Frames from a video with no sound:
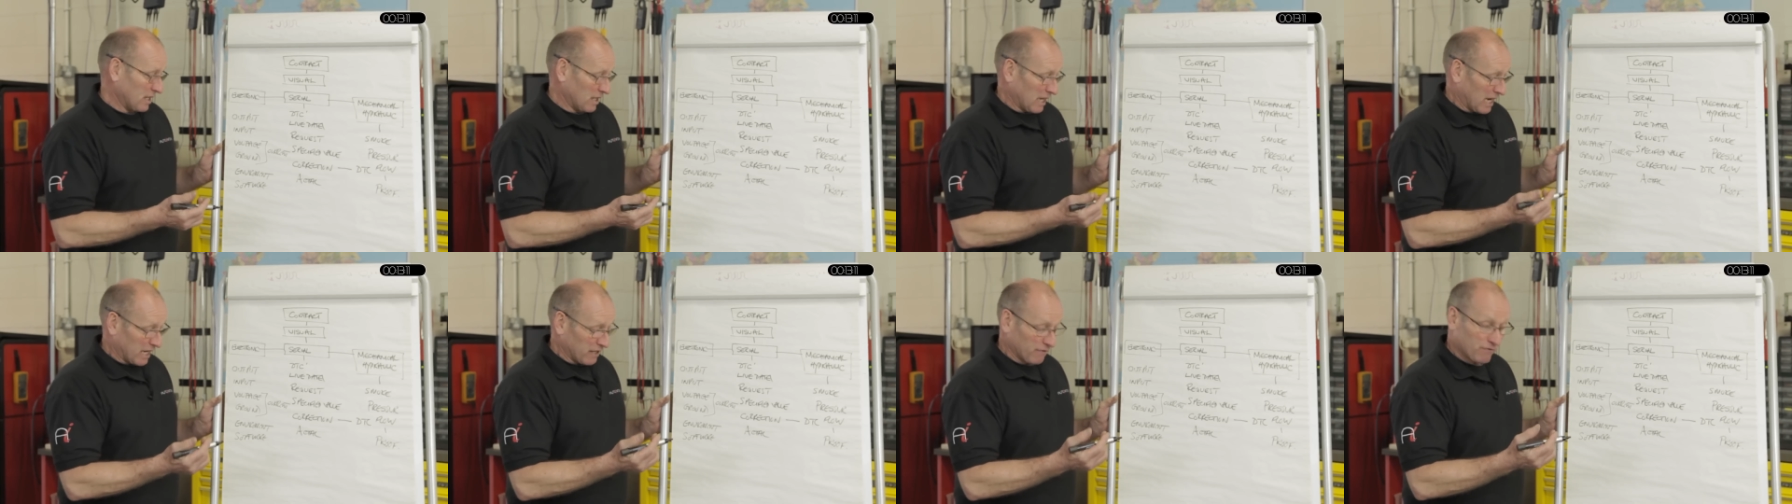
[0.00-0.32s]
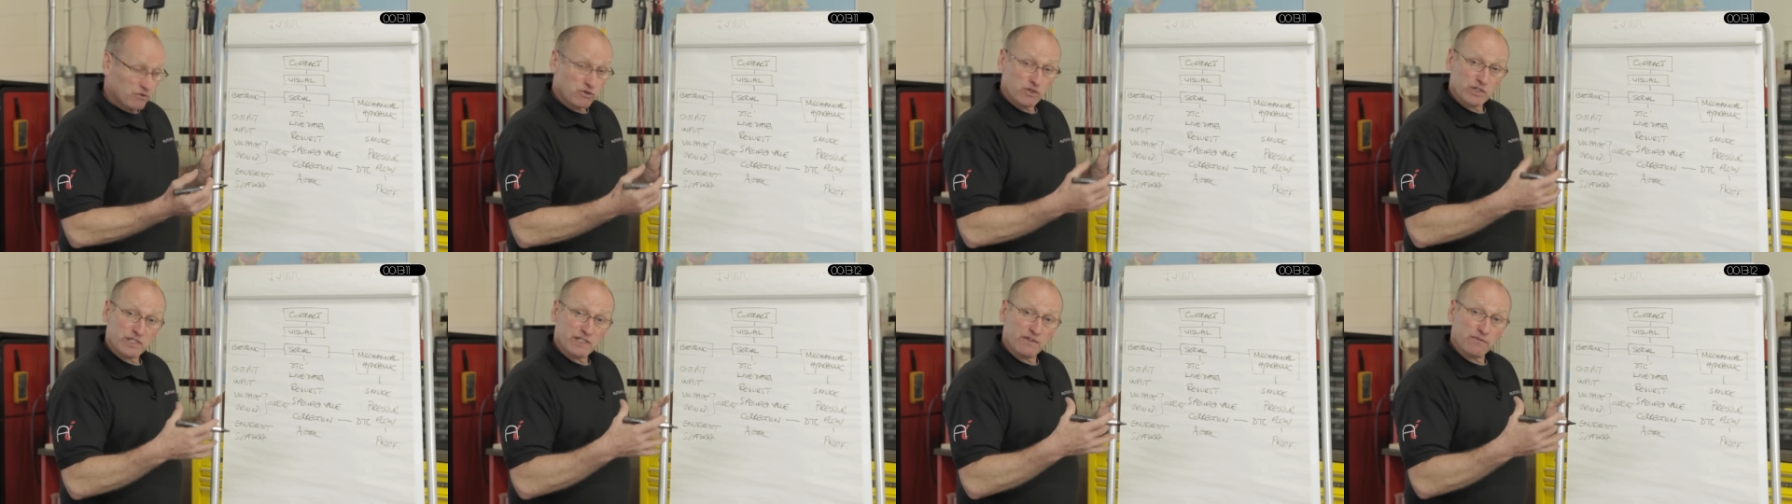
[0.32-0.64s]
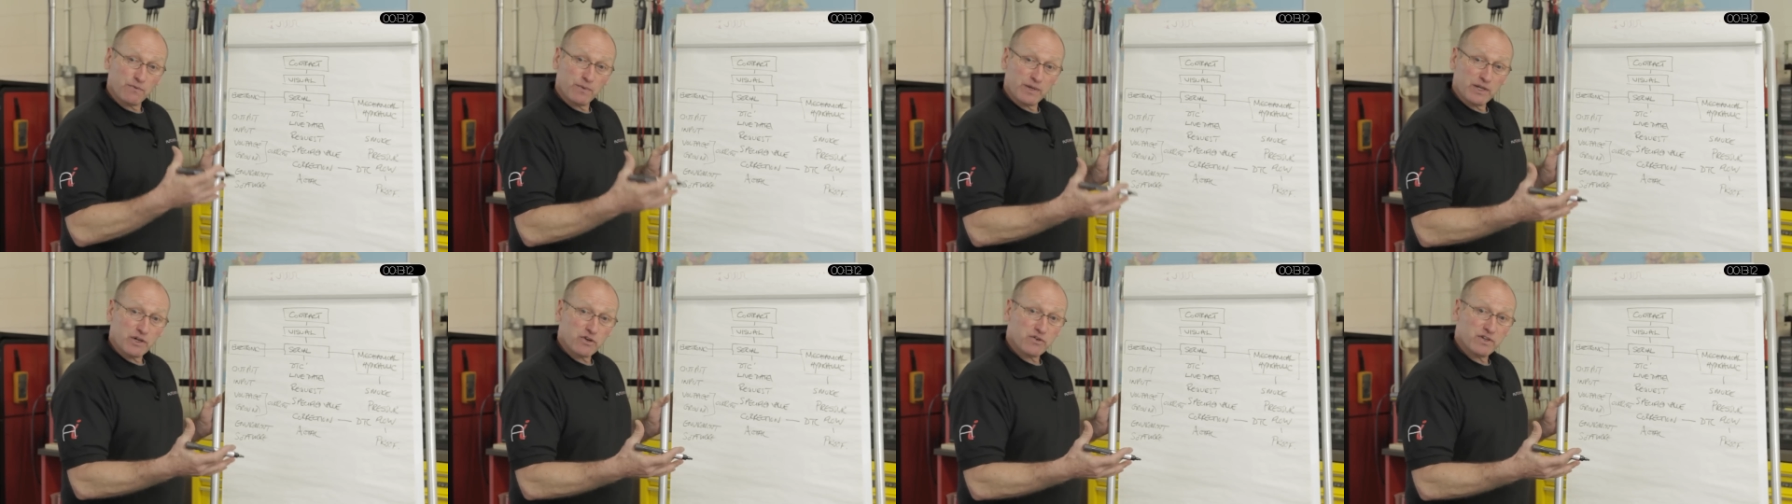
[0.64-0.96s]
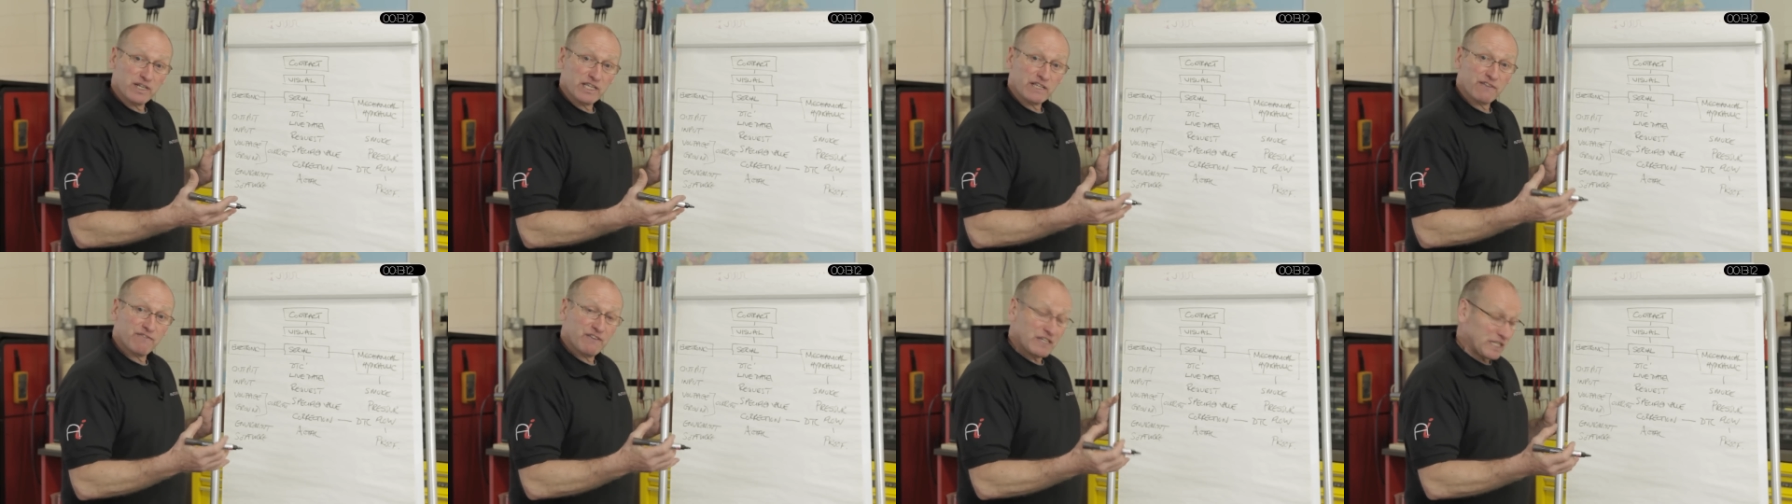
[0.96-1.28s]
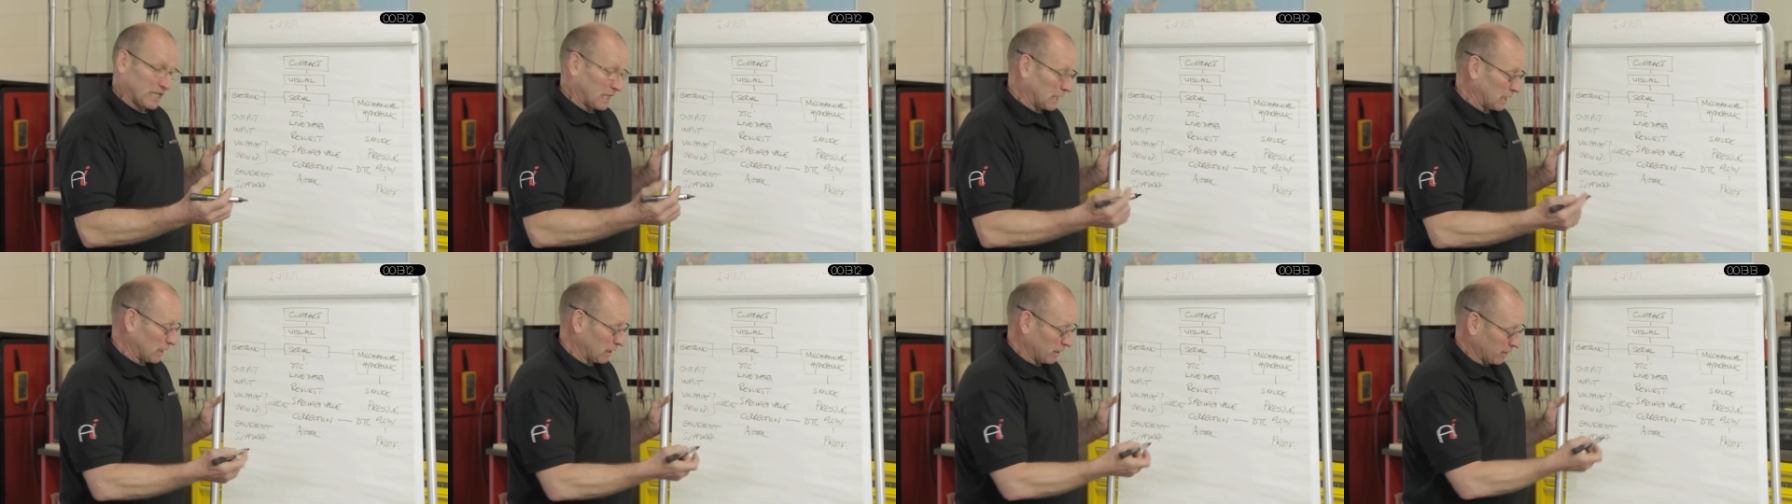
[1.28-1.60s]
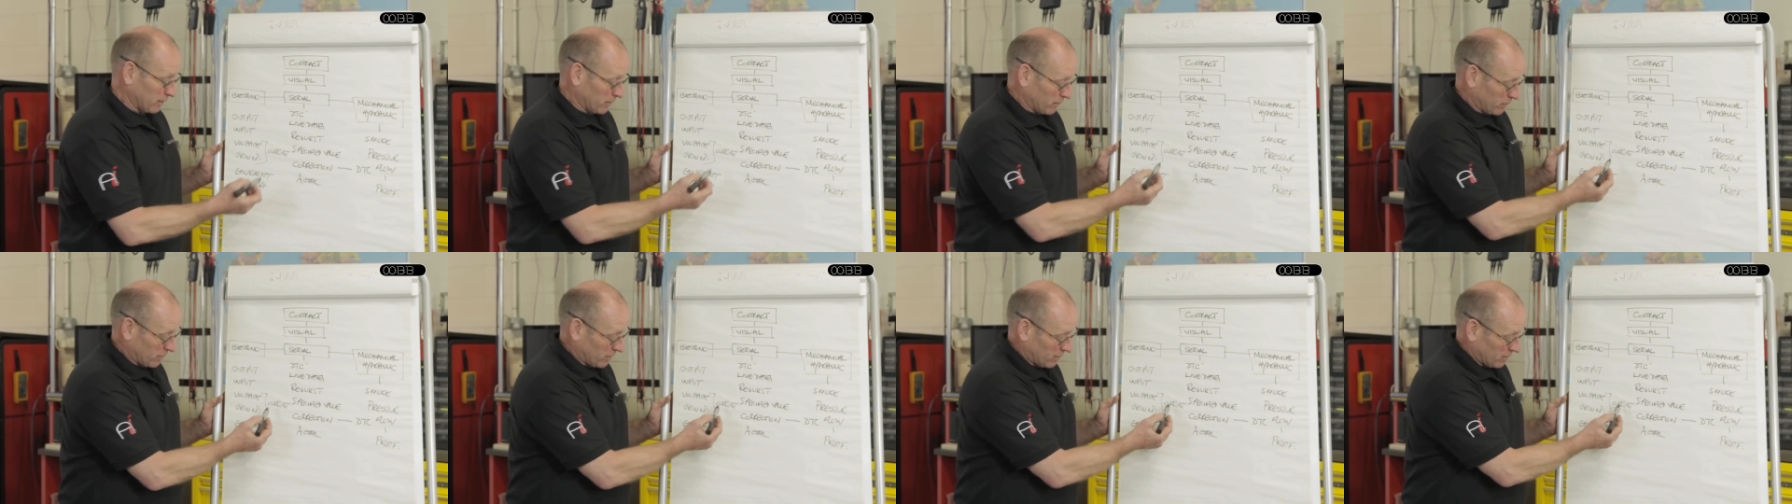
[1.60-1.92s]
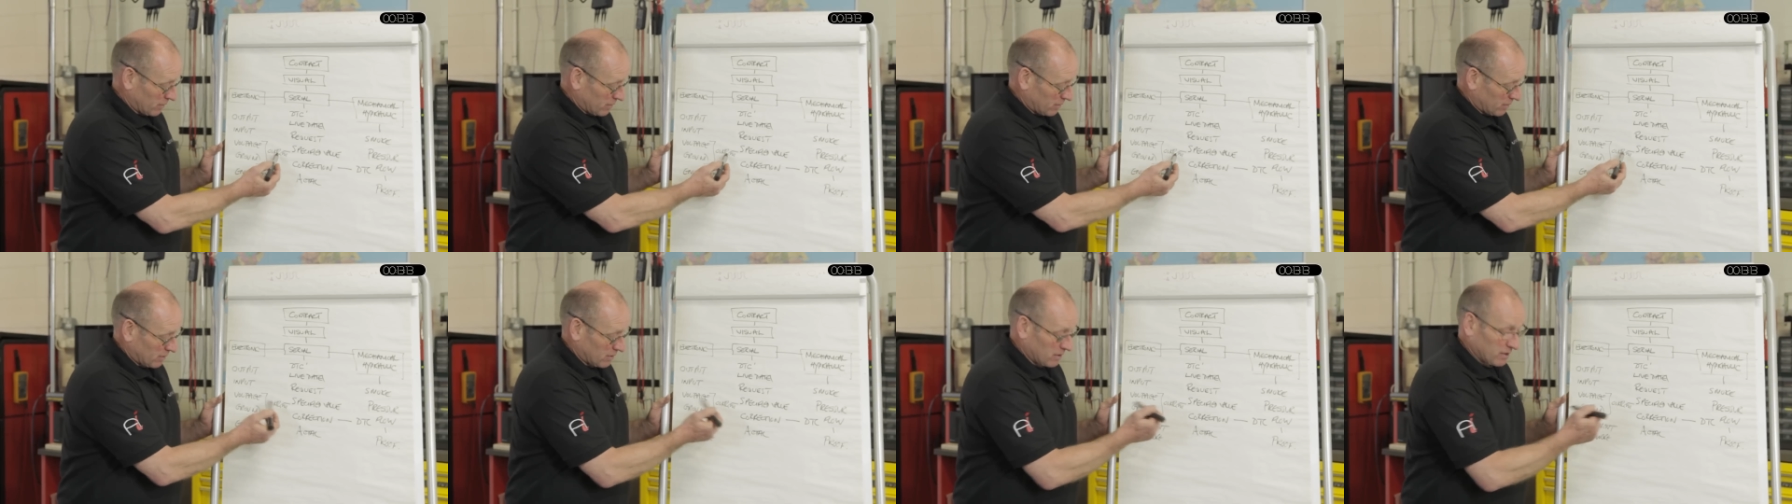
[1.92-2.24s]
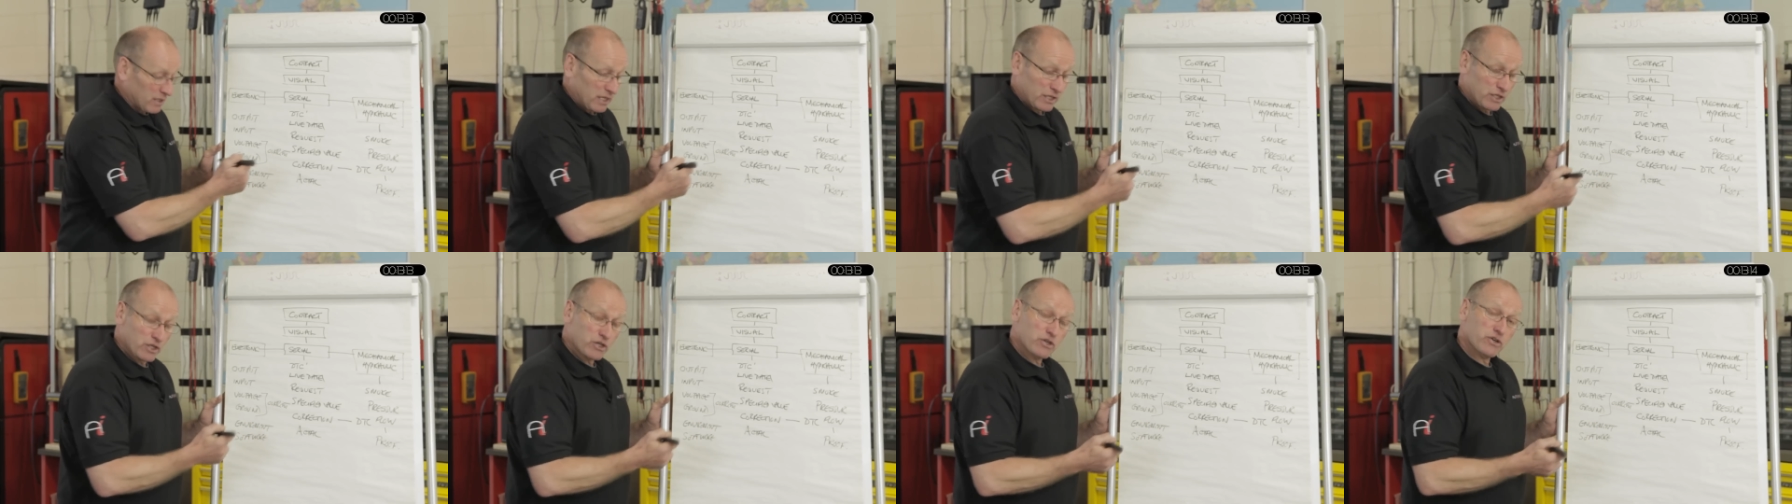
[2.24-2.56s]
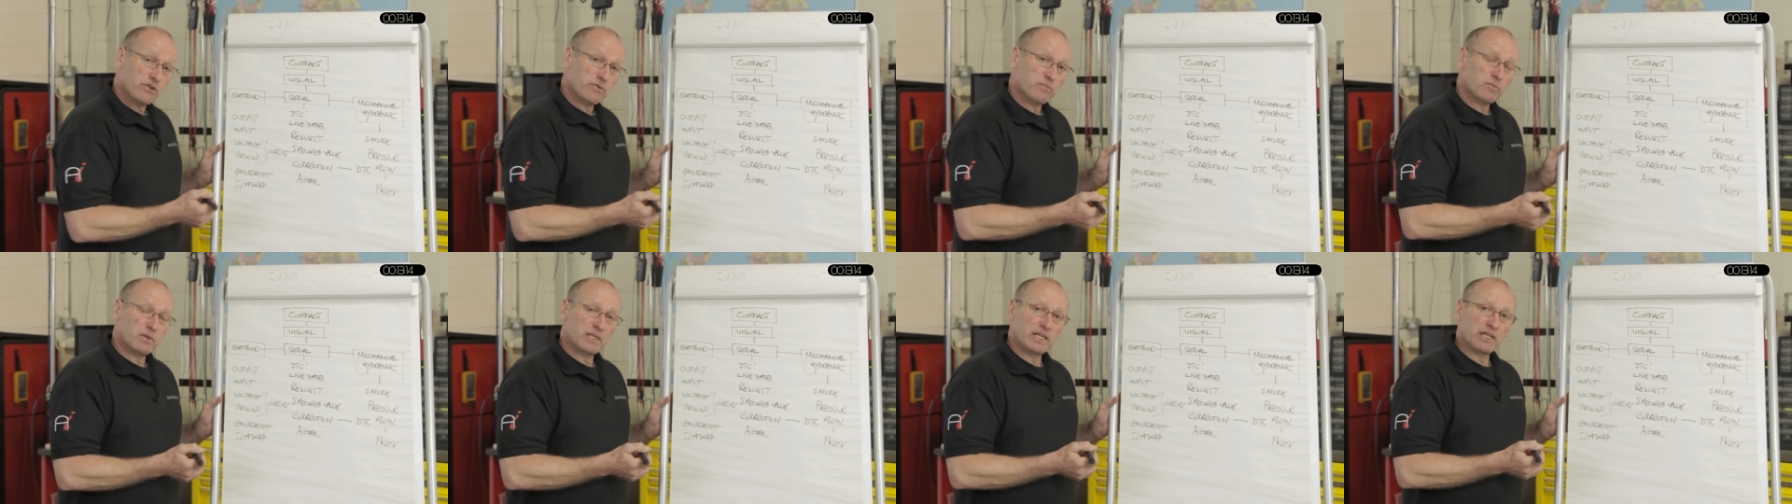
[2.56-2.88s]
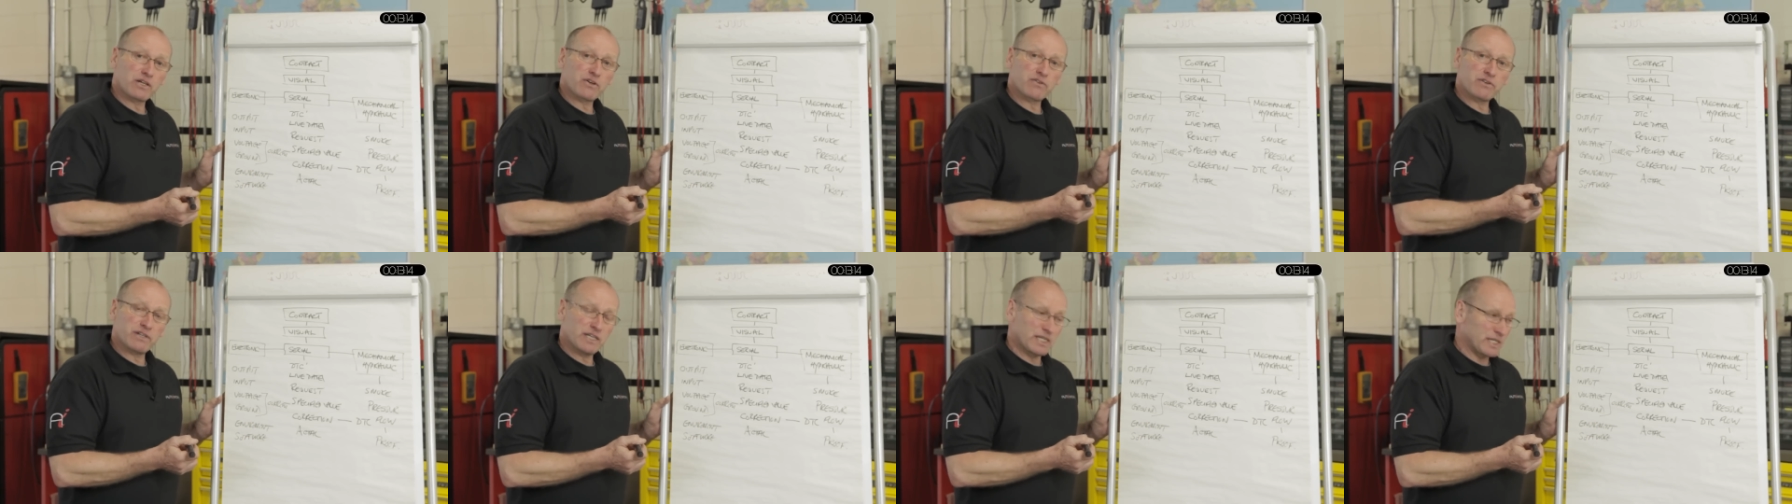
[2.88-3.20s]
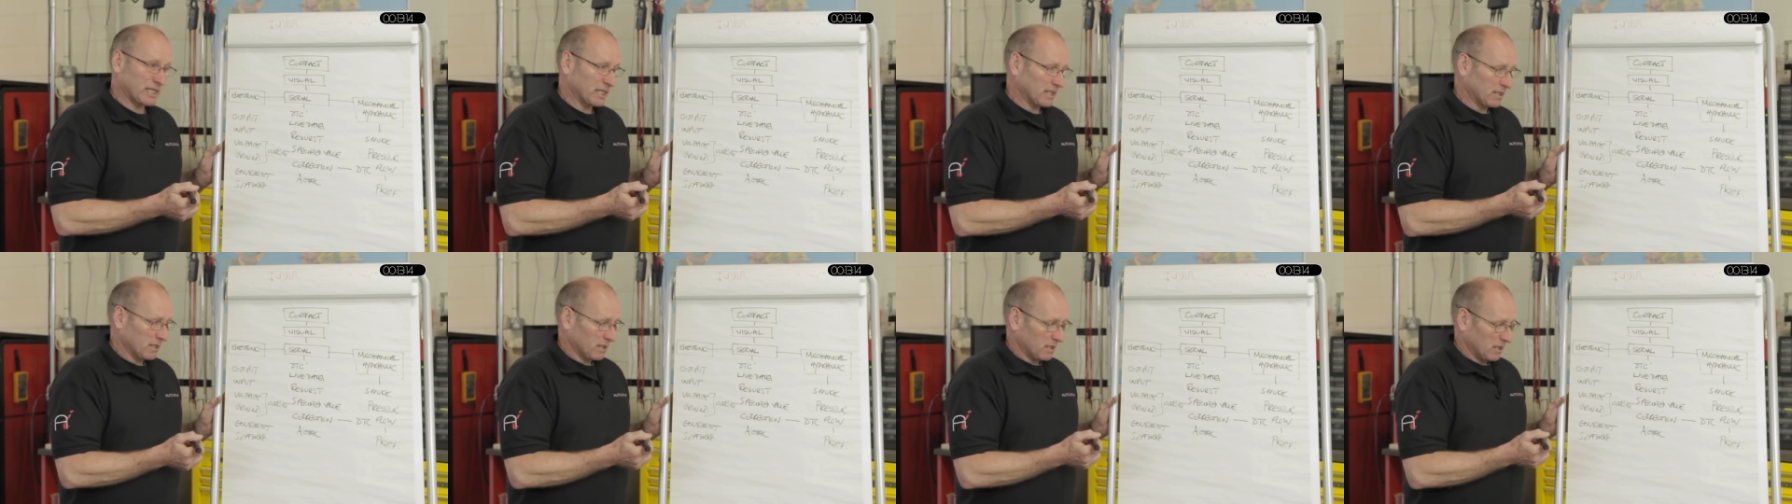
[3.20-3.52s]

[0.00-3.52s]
And of course, if we increase physical load, then the current will increase.